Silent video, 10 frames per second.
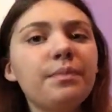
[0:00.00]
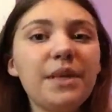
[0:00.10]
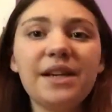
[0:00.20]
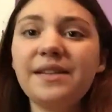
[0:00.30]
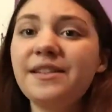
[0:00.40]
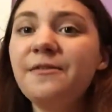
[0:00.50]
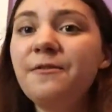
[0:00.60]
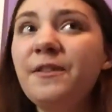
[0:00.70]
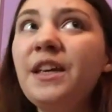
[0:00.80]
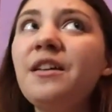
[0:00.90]
because to
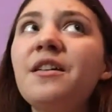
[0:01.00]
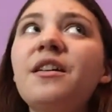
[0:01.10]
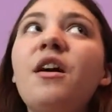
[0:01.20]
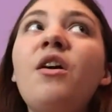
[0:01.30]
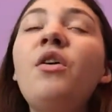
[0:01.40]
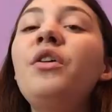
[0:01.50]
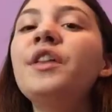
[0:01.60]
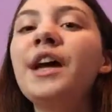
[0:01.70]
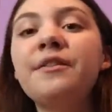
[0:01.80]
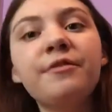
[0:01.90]
fit all
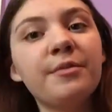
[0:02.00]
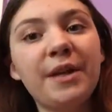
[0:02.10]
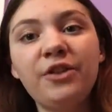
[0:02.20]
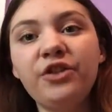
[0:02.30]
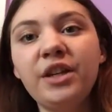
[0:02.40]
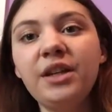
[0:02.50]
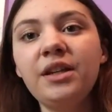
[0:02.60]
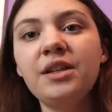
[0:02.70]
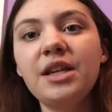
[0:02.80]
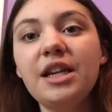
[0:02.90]
that
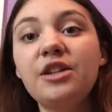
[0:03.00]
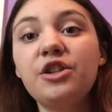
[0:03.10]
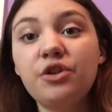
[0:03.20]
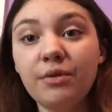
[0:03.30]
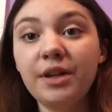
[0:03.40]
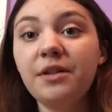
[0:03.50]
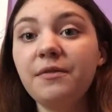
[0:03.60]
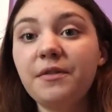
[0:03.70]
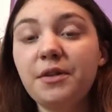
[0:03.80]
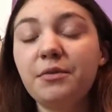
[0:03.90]
information into
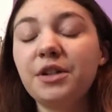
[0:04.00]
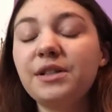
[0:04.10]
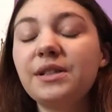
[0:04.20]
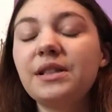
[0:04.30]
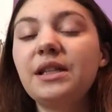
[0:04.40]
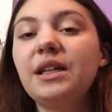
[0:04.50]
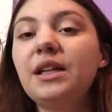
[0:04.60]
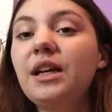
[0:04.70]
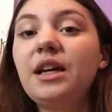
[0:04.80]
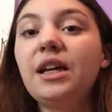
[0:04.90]
250 words,
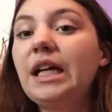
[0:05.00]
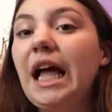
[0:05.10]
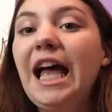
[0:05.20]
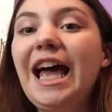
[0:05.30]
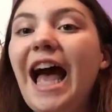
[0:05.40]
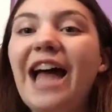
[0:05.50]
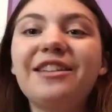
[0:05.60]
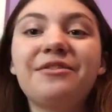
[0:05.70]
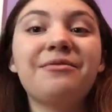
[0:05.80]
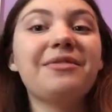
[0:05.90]
I
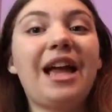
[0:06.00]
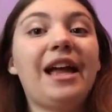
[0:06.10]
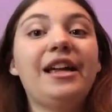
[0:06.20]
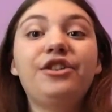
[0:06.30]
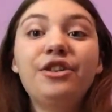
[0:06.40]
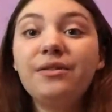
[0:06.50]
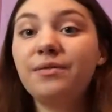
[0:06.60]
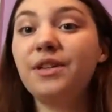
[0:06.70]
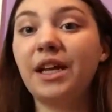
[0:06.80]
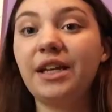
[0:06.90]
could
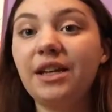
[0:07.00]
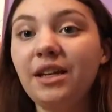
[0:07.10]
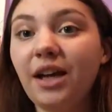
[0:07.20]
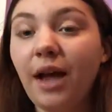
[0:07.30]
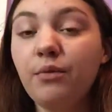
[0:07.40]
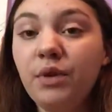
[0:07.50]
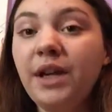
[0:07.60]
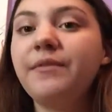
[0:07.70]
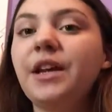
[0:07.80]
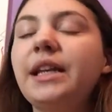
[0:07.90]
have done it. I would
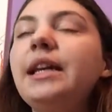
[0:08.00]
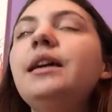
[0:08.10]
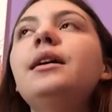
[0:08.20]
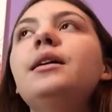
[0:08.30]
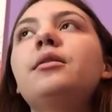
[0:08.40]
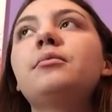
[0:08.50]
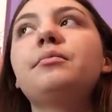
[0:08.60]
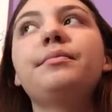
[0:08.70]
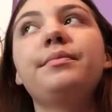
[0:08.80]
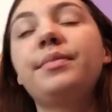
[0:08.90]
have done it,
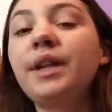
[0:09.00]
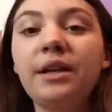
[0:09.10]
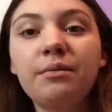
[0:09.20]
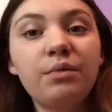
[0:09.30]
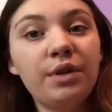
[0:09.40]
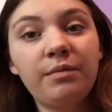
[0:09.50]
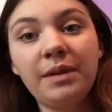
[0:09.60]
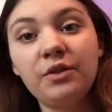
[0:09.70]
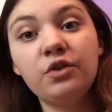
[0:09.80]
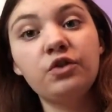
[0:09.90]
but it would have
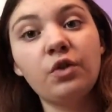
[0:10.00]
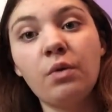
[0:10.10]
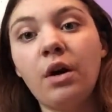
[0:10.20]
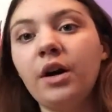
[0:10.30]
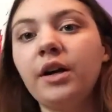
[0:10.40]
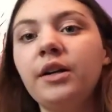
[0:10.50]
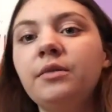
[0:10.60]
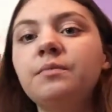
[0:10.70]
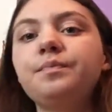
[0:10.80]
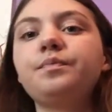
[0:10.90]
been so hard.